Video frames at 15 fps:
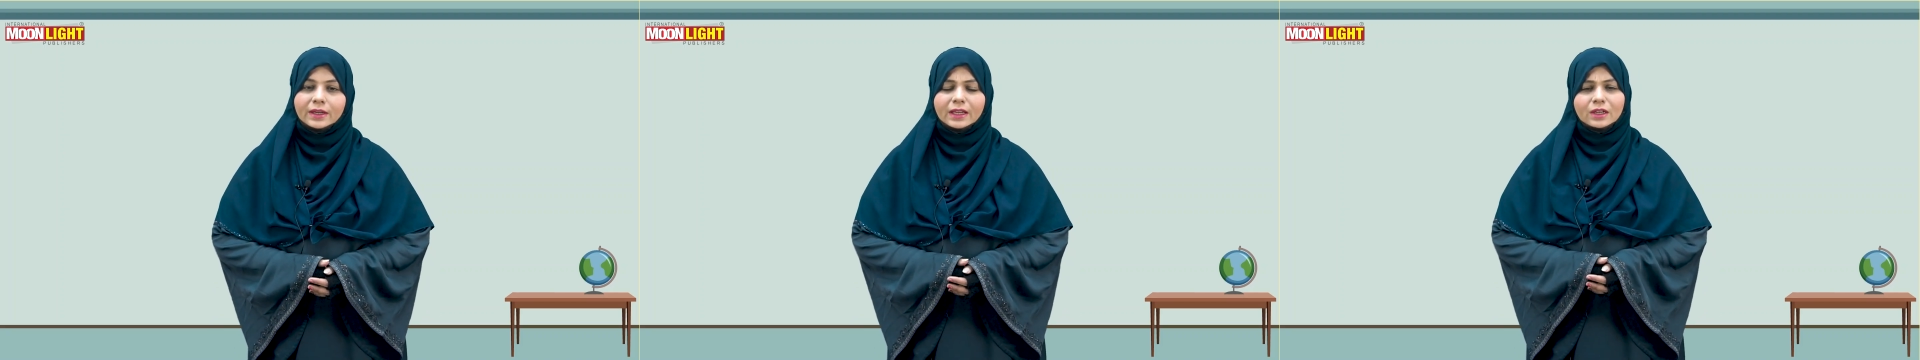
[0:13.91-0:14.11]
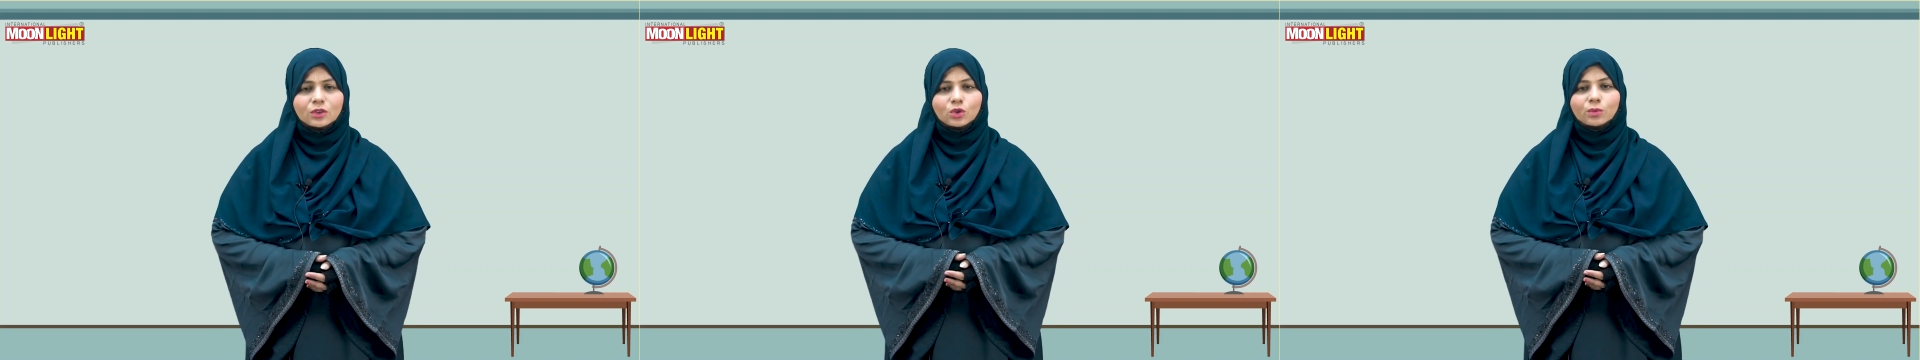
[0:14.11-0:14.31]

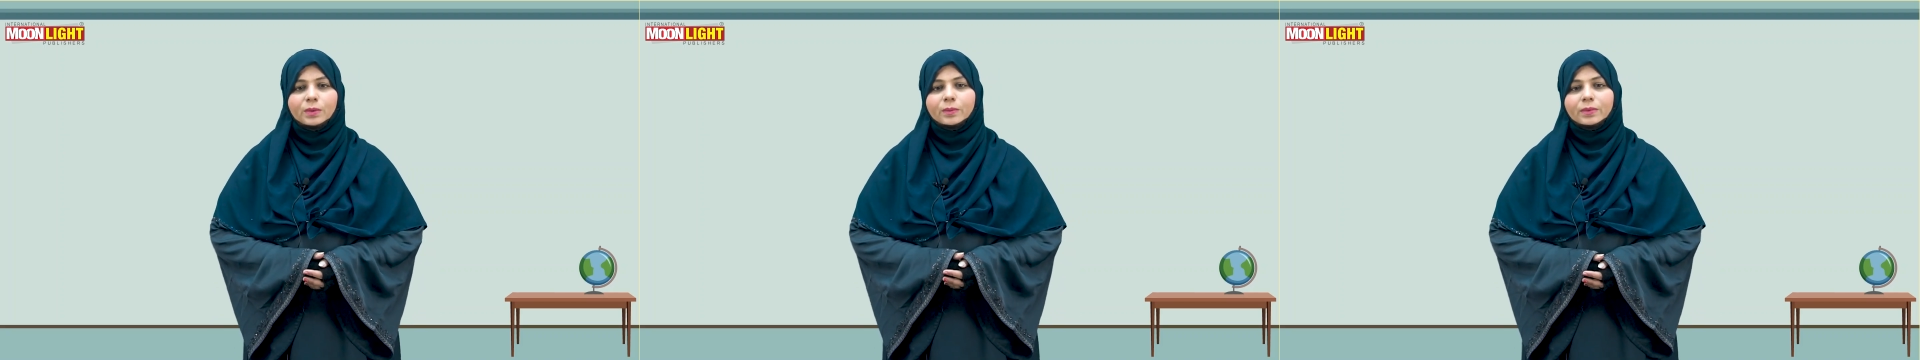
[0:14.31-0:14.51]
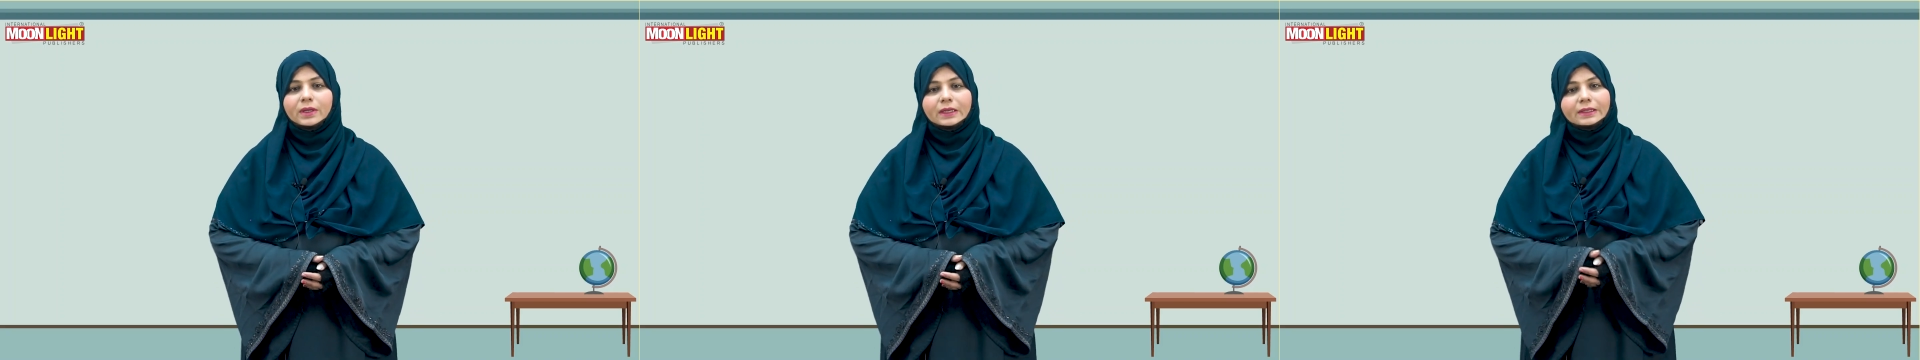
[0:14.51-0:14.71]
and you
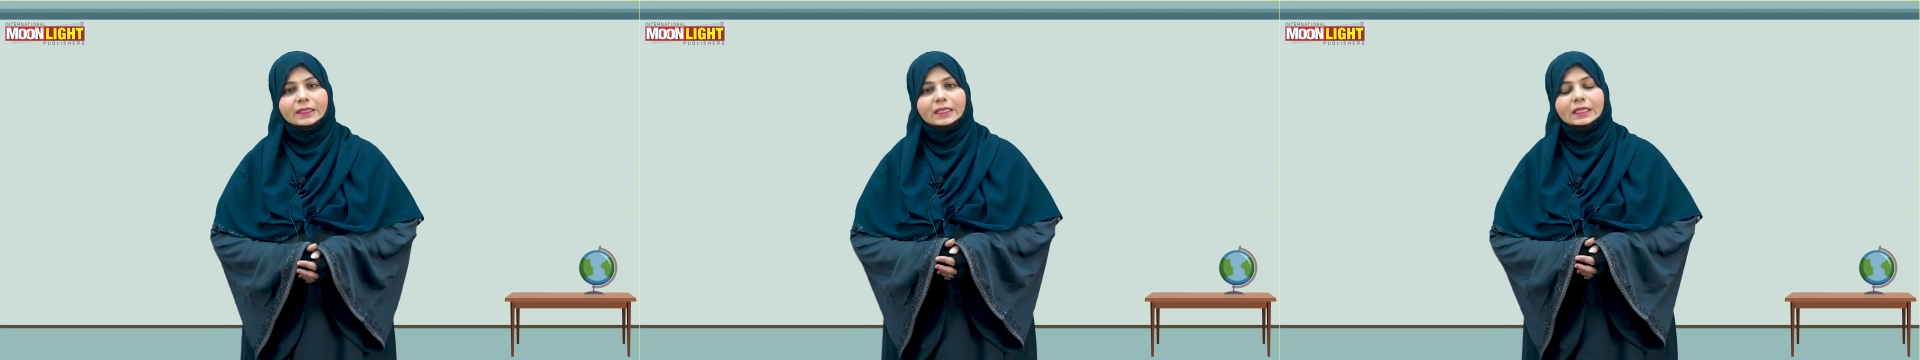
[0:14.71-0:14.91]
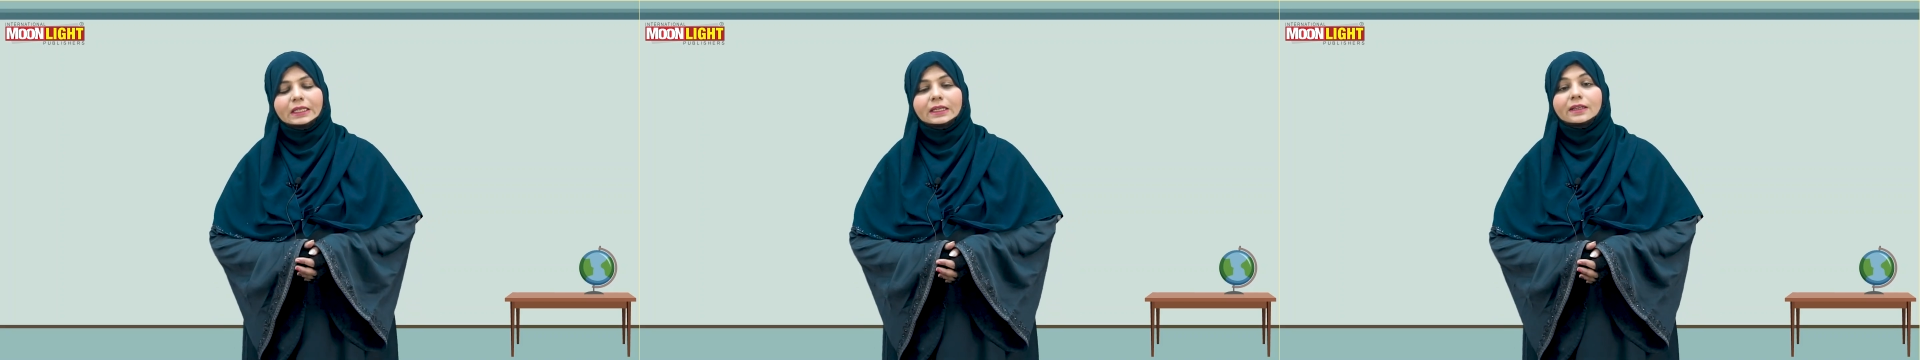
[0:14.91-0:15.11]
people are
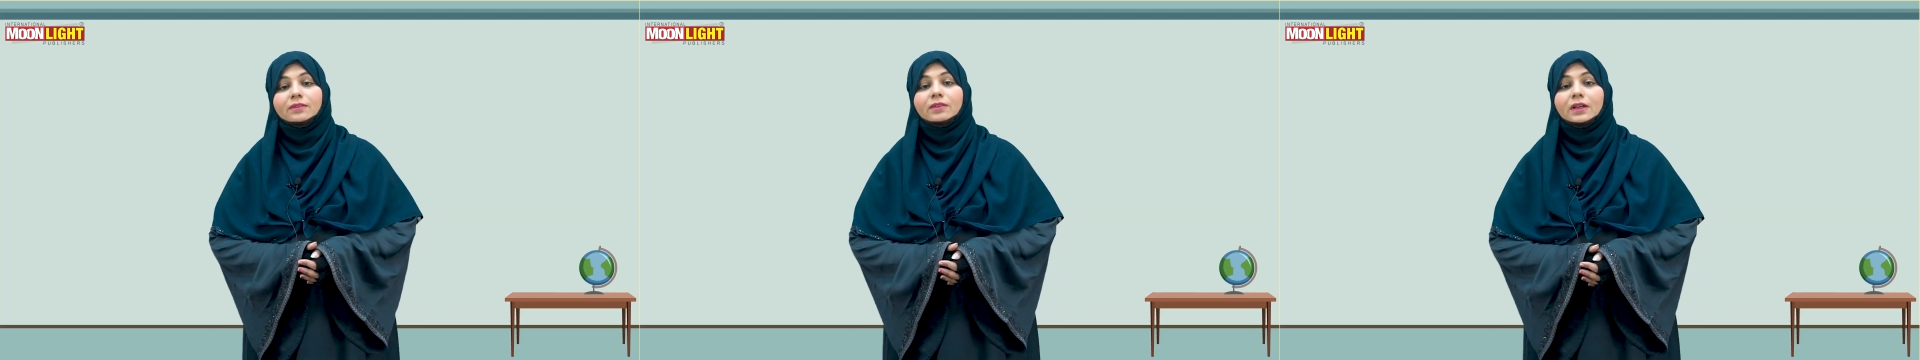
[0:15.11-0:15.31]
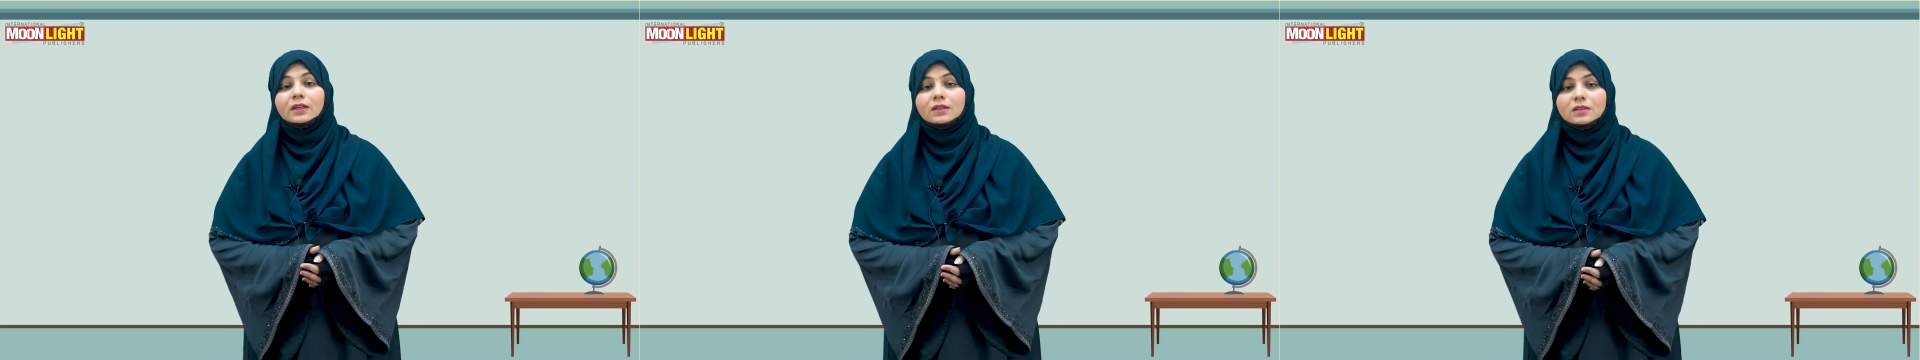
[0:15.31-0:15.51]
taking
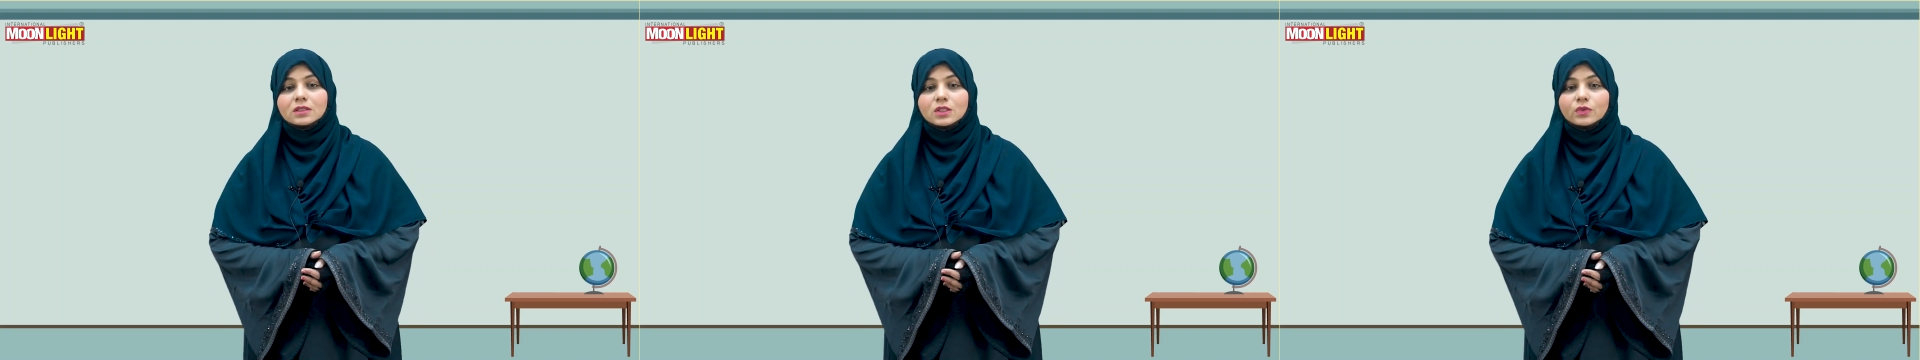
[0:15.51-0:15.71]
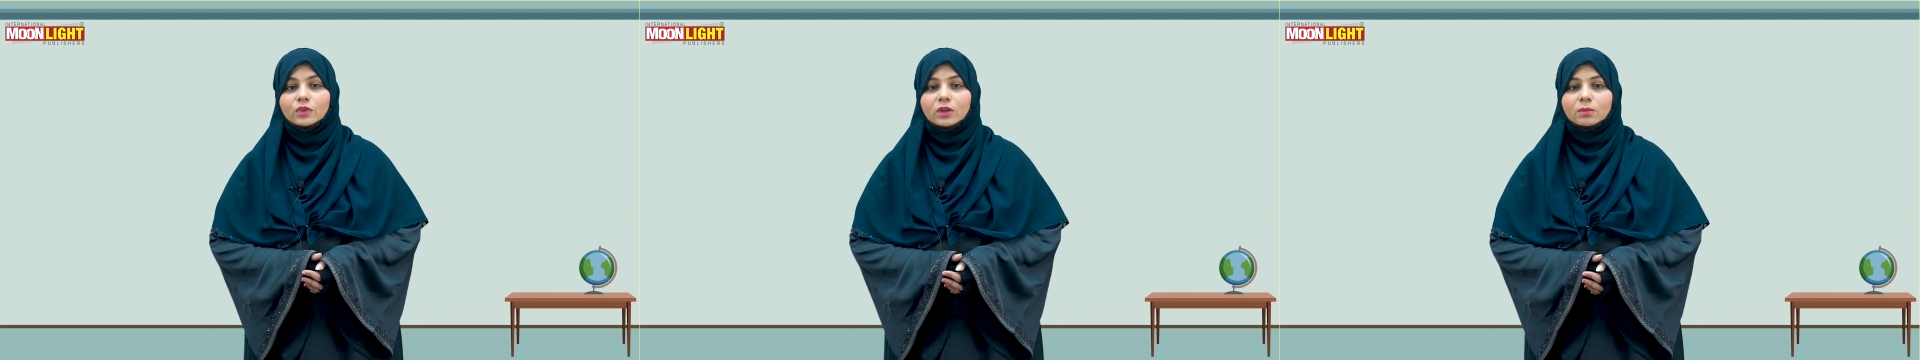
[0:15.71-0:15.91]

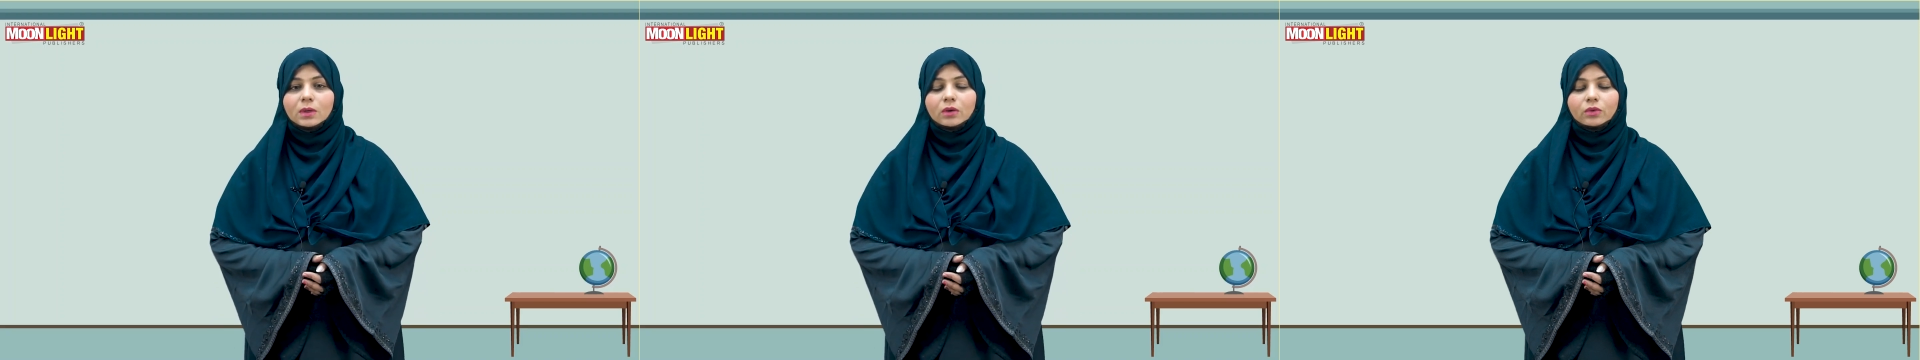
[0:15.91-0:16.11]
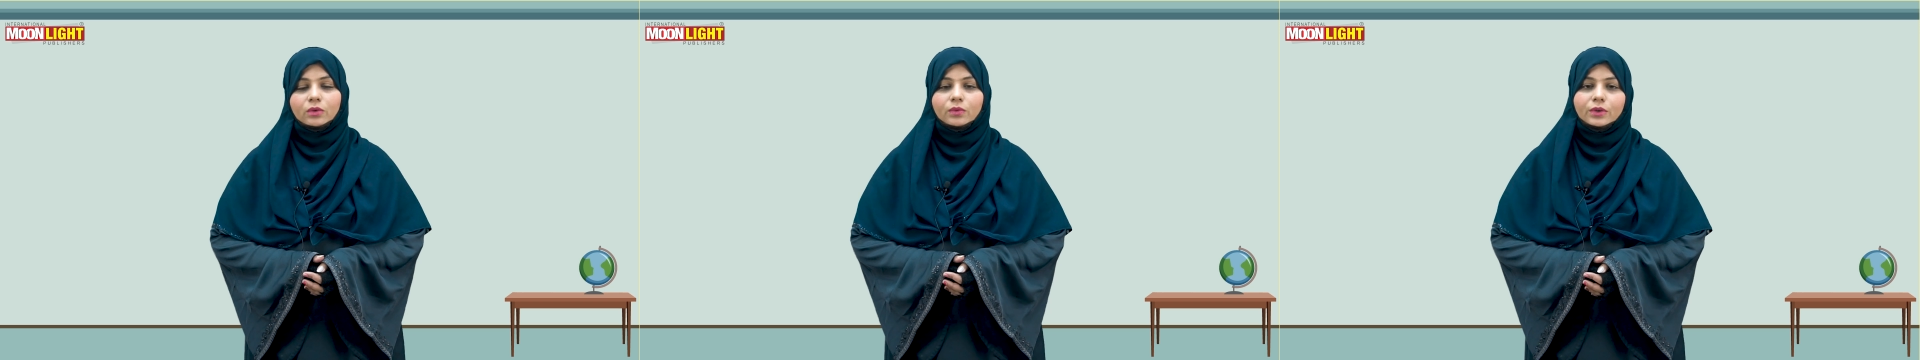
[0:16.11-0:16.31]
advantages from our